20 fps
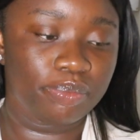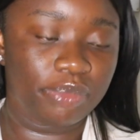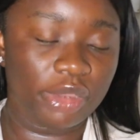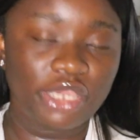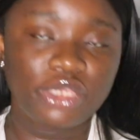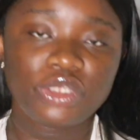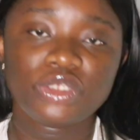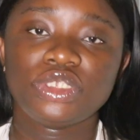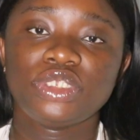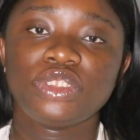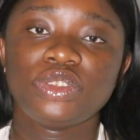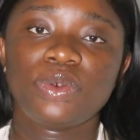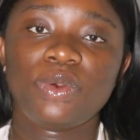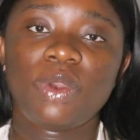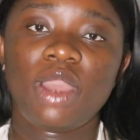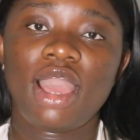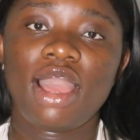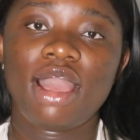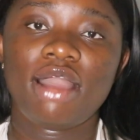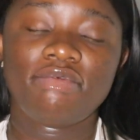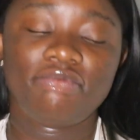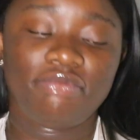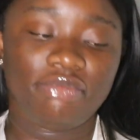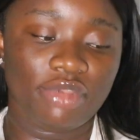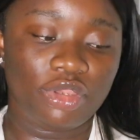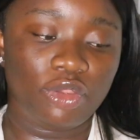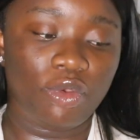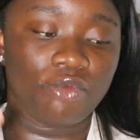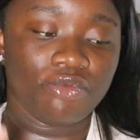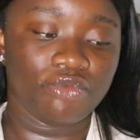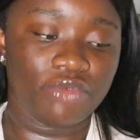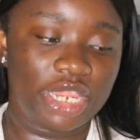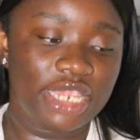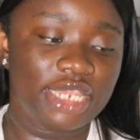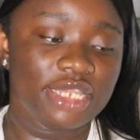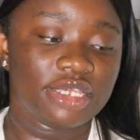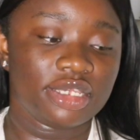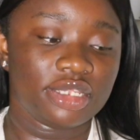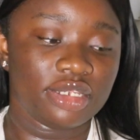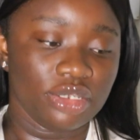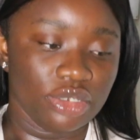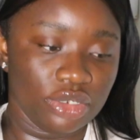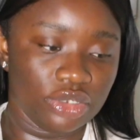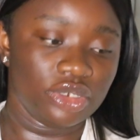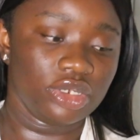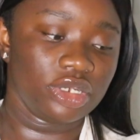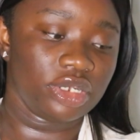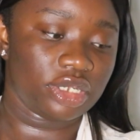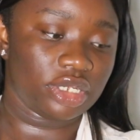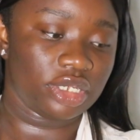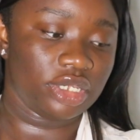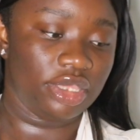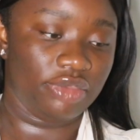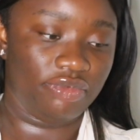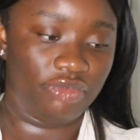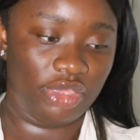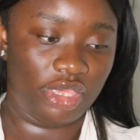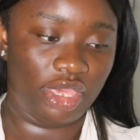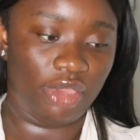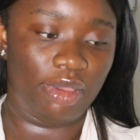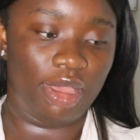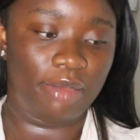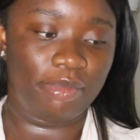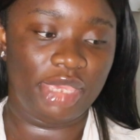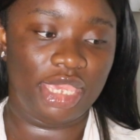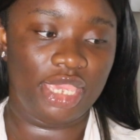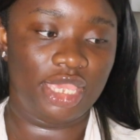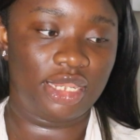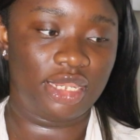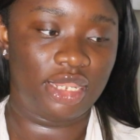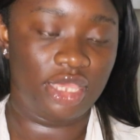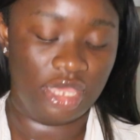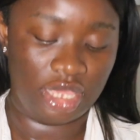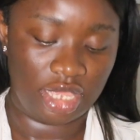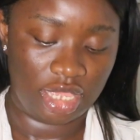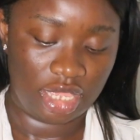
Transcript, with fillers: but you still have little radiant look, if you get what I mean.